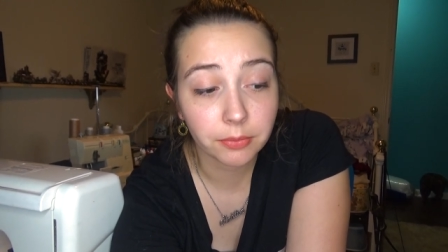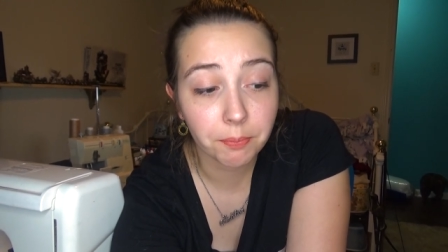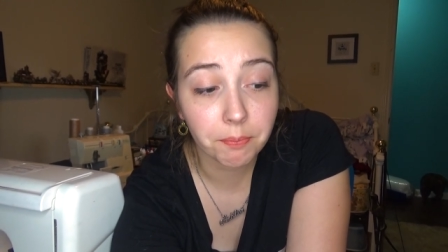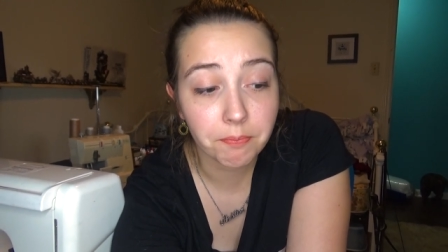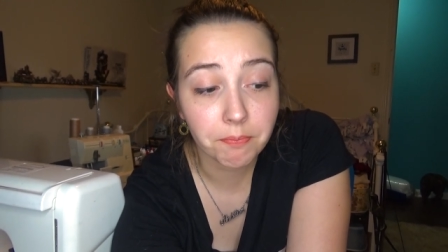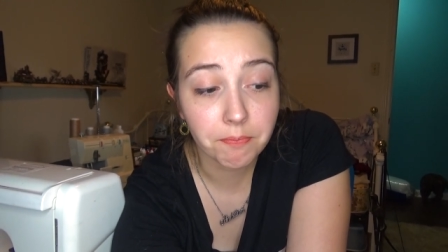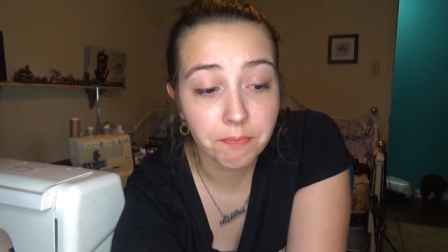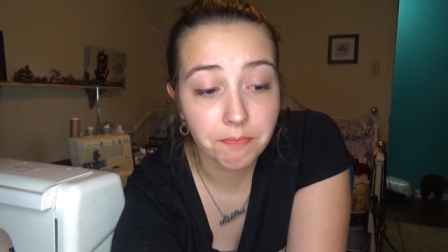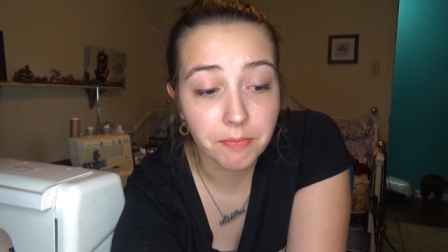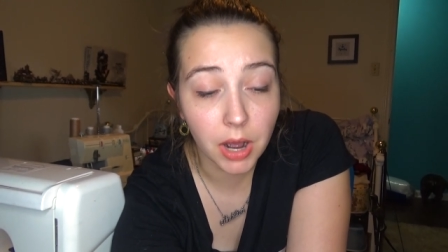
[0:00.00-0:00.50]

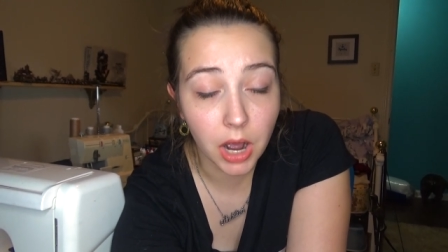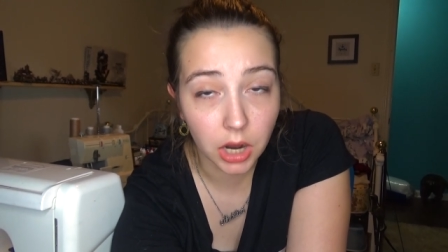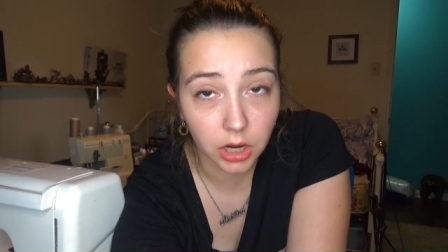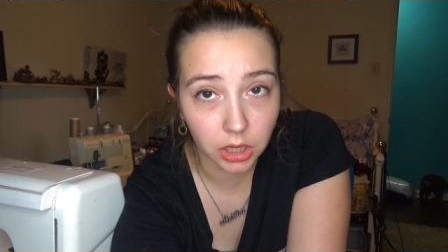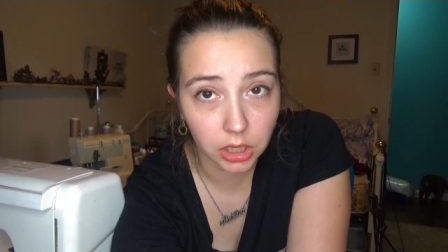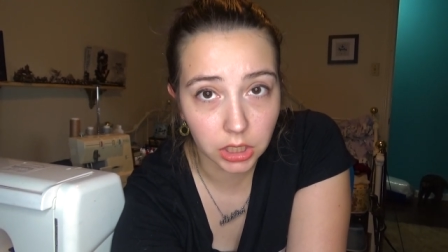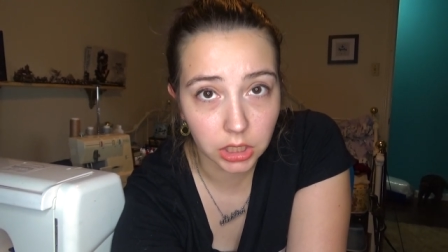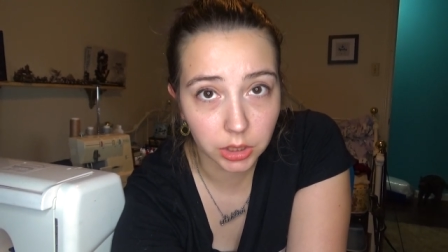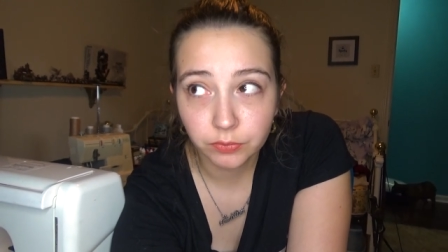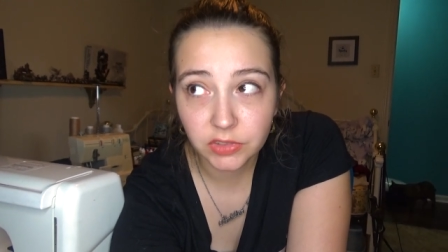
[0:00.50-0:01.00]

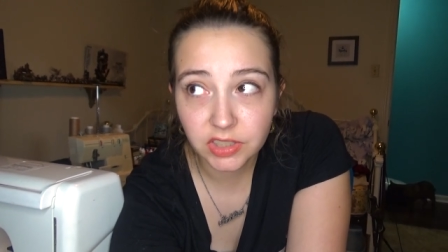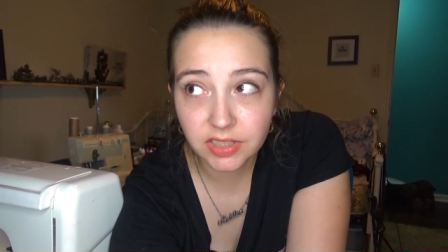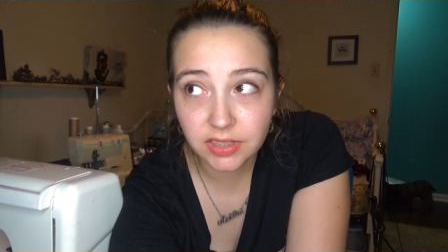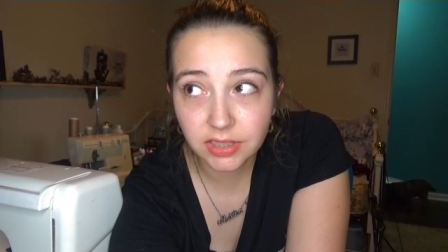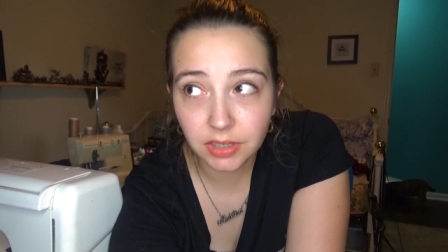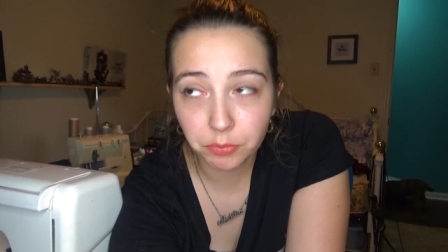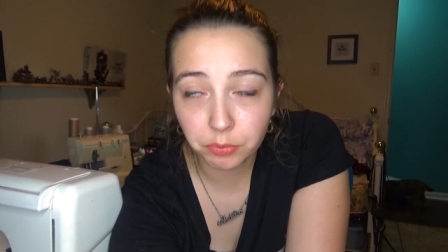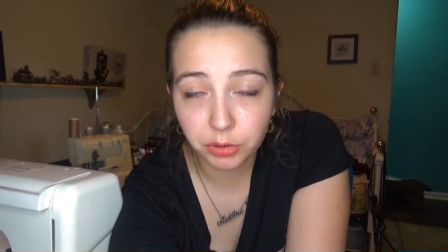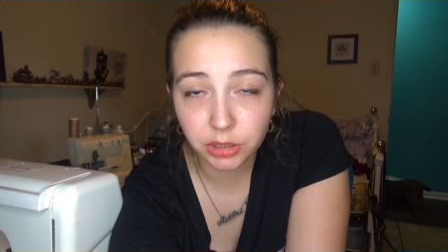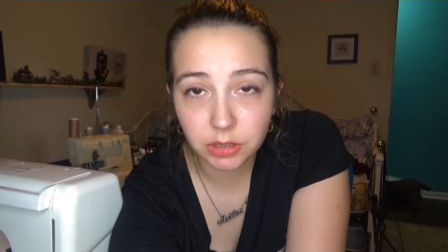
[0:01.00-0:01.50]
mock-up
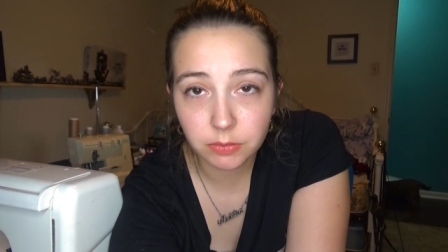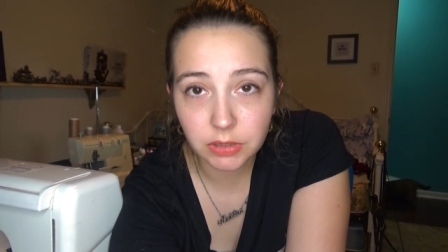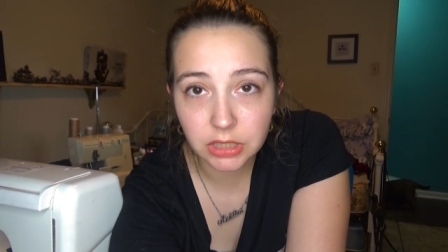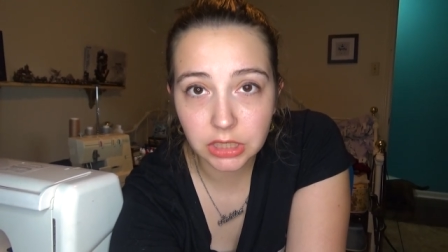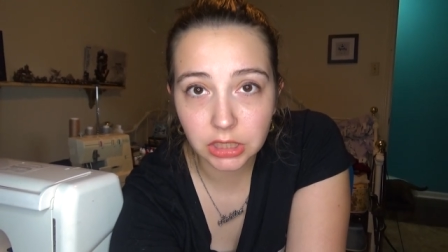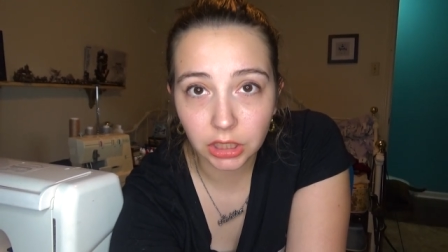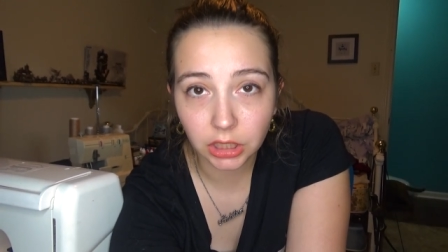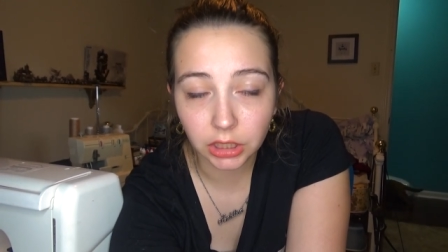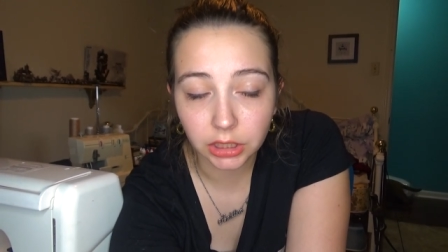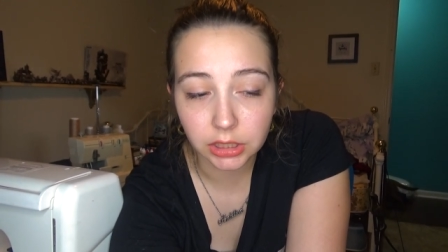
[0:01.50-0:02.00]
simply
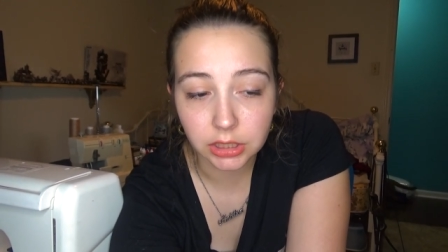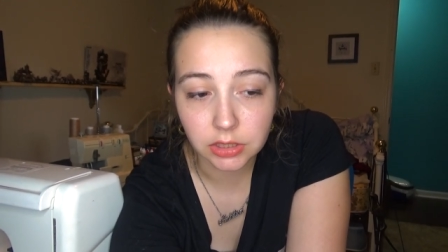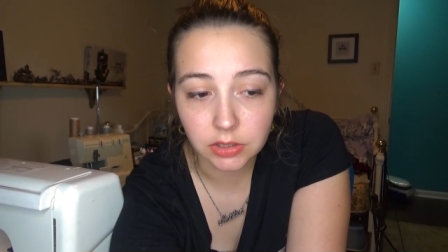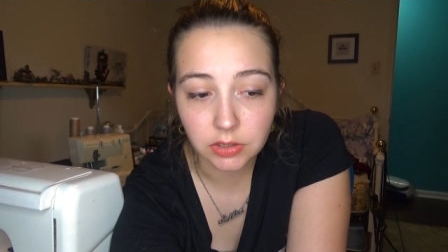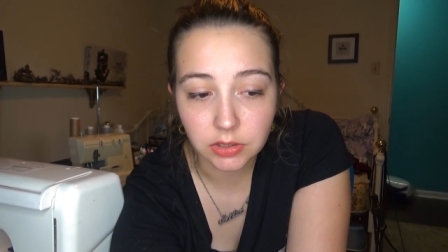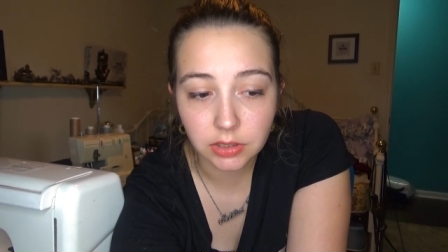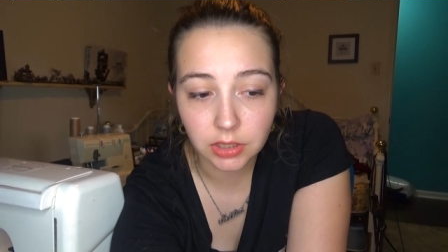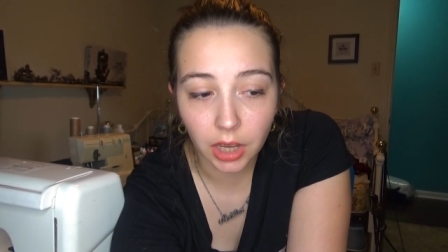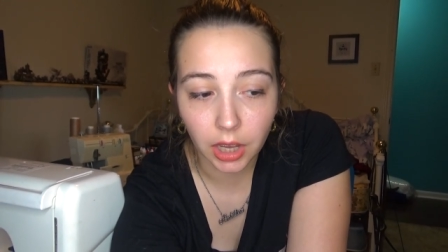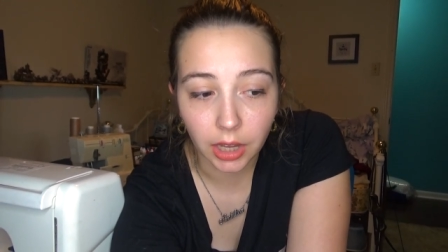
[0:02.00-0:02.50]
because